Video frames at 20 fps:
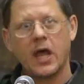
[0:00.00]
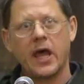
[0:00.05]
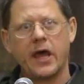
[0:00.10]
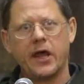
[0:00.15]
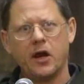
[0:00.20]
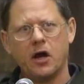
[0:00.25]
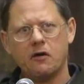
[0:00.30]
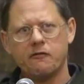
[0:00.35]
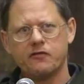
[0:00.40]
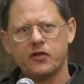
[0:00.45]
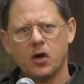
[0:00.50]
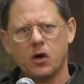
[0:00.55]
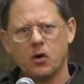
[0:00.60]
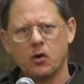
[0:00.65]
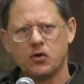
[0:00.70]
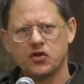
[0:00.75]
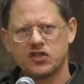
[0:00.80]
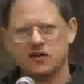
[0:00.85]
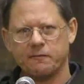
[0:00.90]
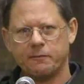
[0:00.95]
and of
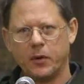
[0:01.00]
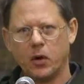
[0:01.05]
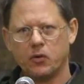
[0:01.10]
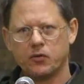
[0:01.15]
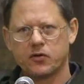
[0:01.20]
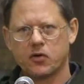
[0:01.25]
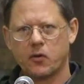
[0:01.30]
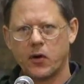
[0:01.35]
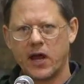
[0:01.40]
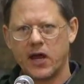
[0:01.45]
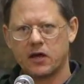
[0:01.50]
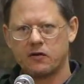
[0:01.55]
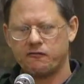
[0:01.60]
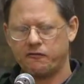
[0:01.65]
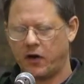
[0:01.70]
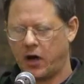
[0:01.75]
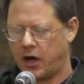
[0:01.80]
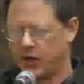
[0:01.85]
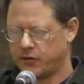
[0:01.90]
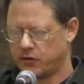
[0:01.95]
those of both
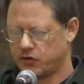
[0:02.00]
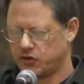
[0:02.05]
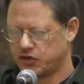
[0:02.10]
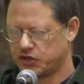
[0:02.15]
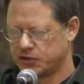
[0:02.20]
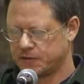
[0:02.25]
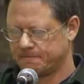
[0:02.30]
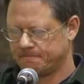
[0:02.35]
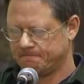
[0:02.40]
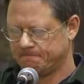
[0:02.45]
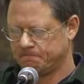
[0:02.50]
grandfathers,